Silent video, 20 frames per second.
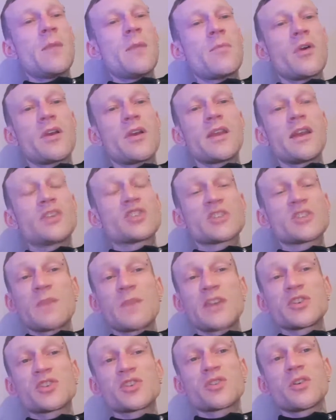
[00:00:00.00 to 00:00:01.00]
But yeah, just
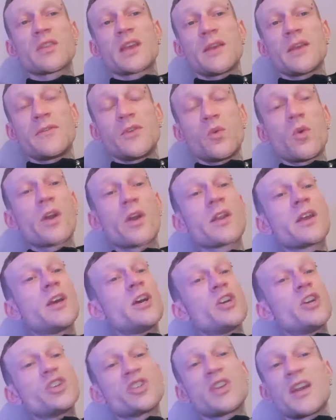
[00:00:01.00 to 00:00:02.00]
make sure that if you want,
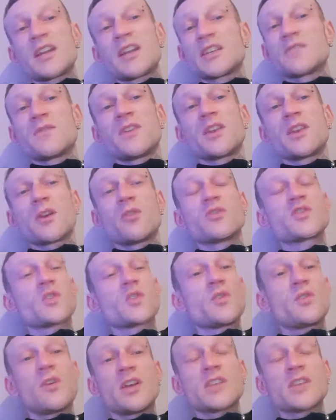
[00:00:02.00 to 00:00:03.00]
share this video
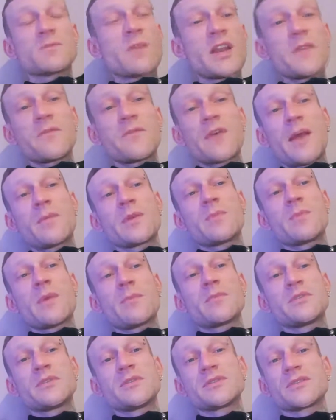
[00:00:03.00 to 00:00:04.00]
to as many family
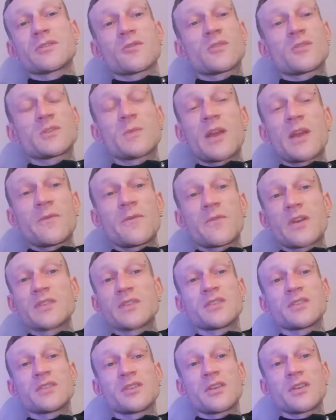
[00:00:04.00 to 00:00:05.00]
members or as many
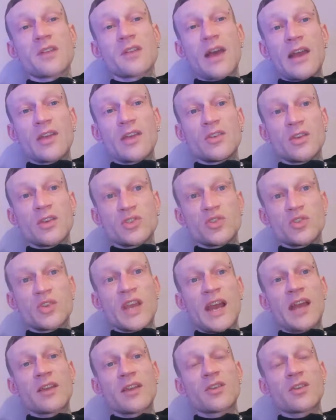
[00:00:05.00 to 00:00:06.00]
friends as you can,